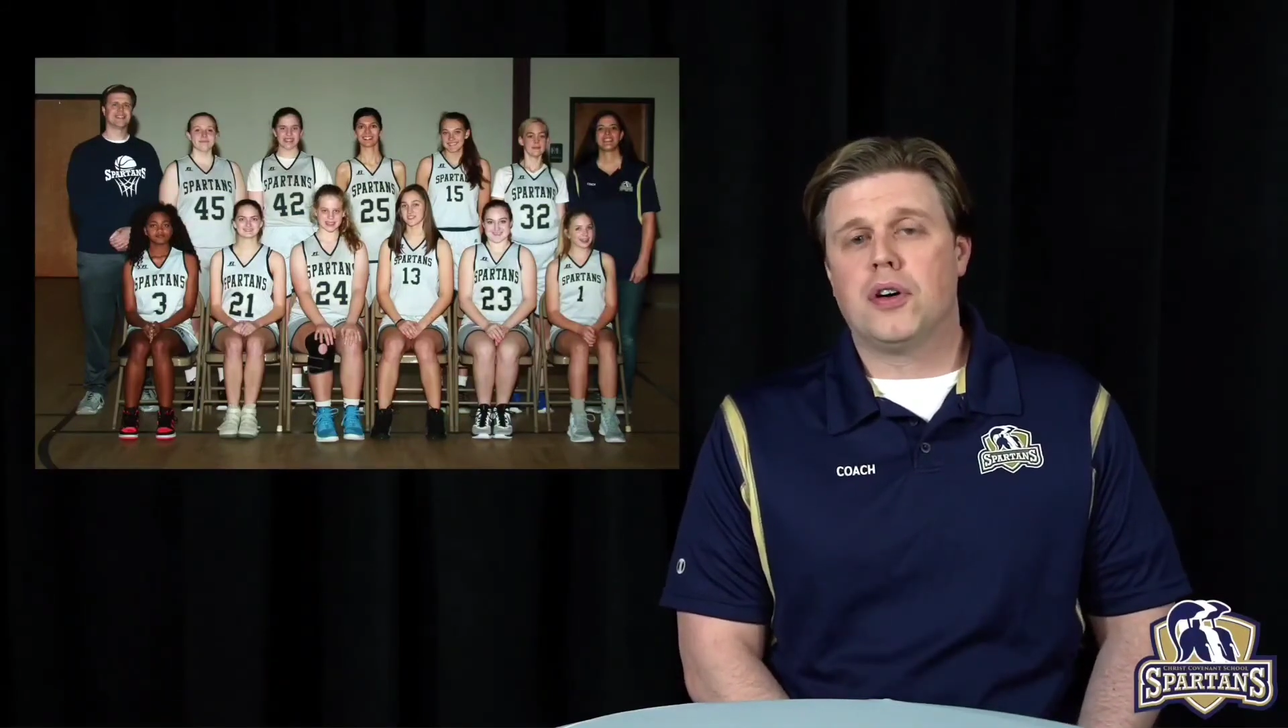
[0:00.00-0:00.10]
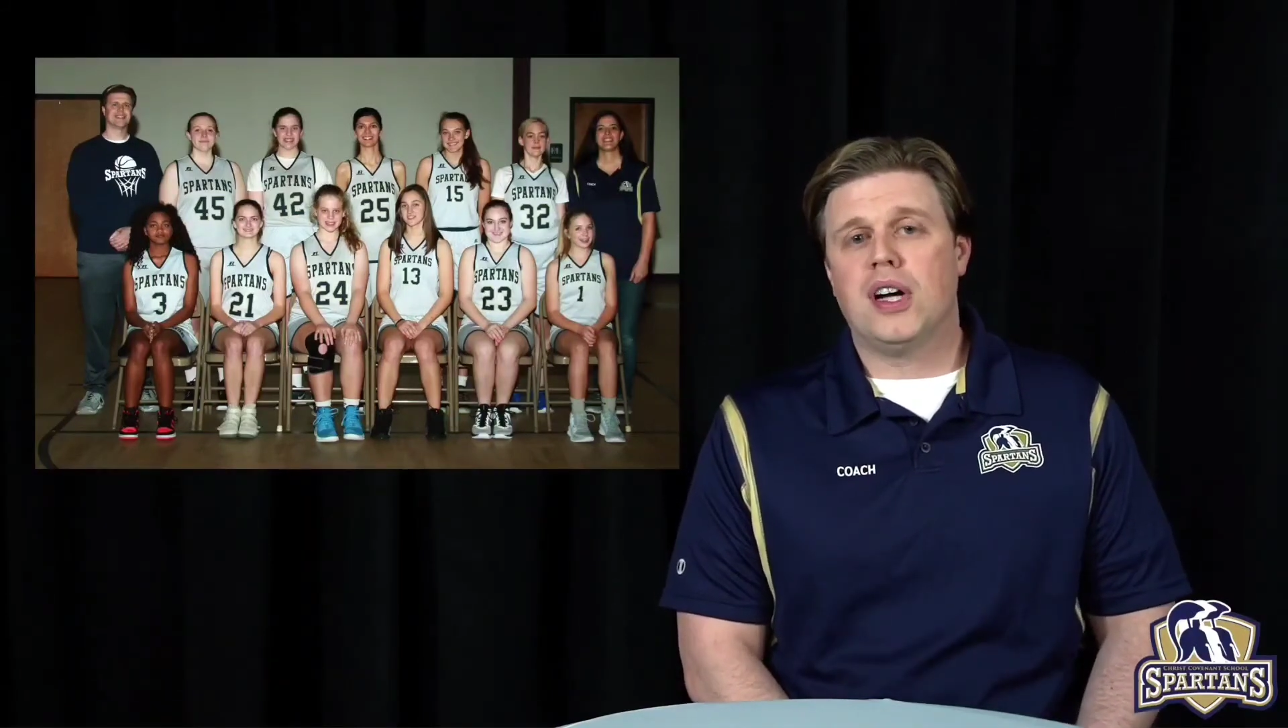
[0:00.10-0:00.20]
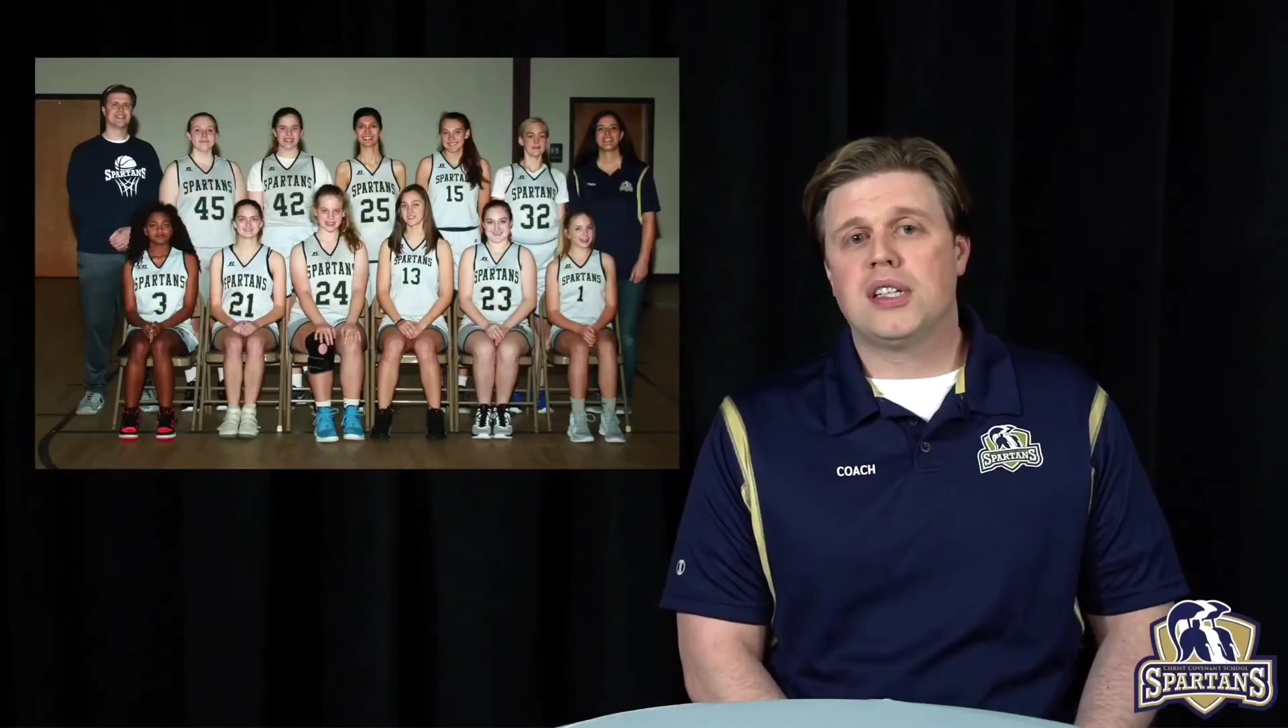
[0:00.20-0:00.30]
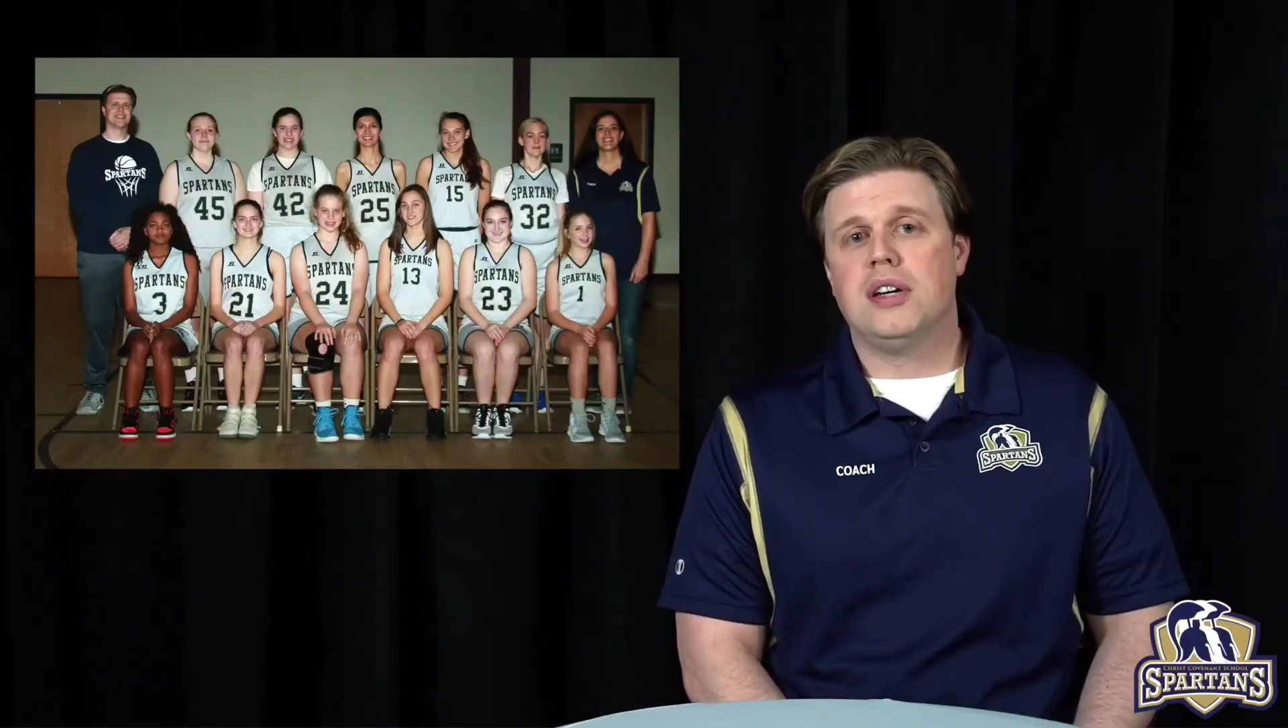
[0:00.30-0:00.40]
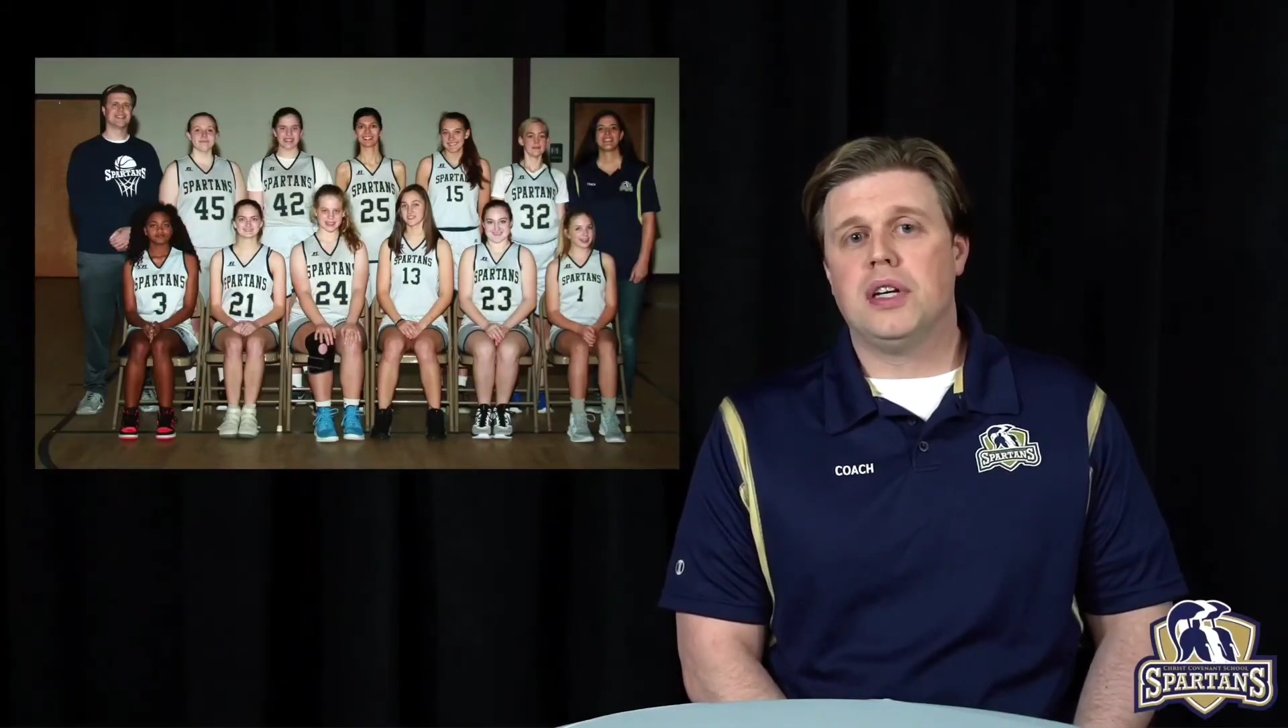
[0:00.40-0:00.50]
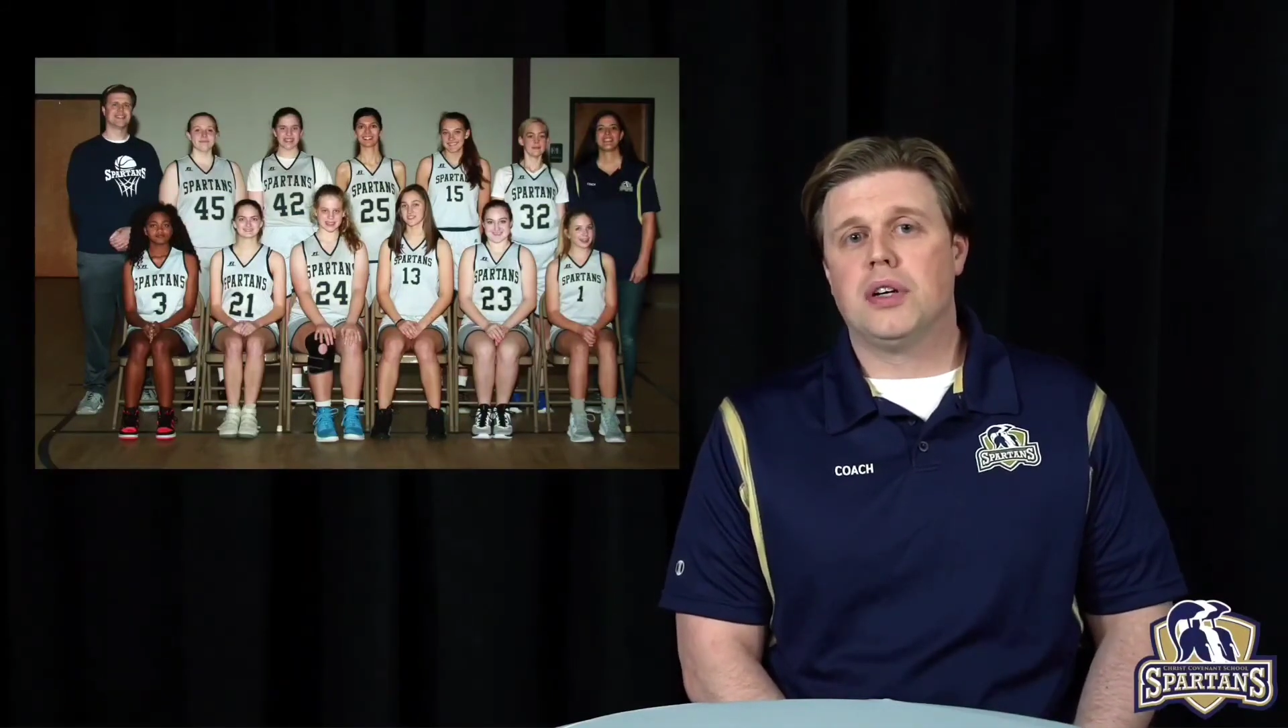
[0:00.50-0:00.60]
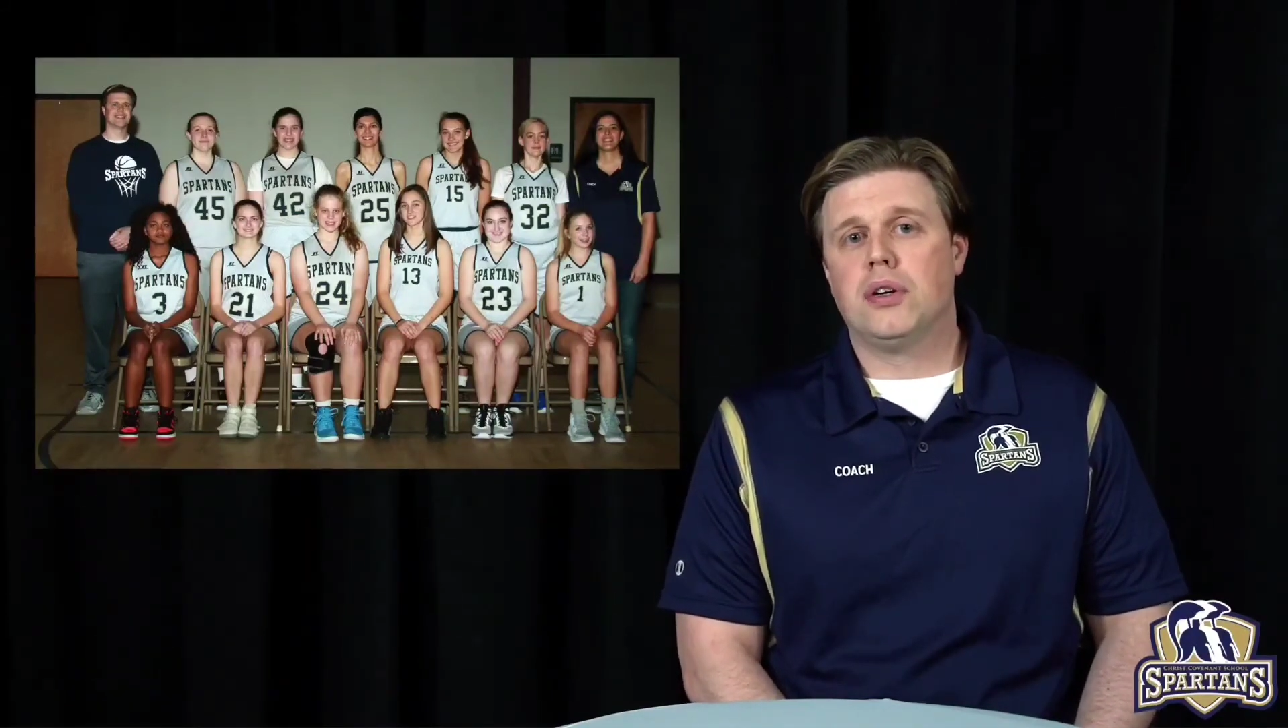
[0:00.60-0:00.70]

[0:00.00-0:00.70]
Christ Covenant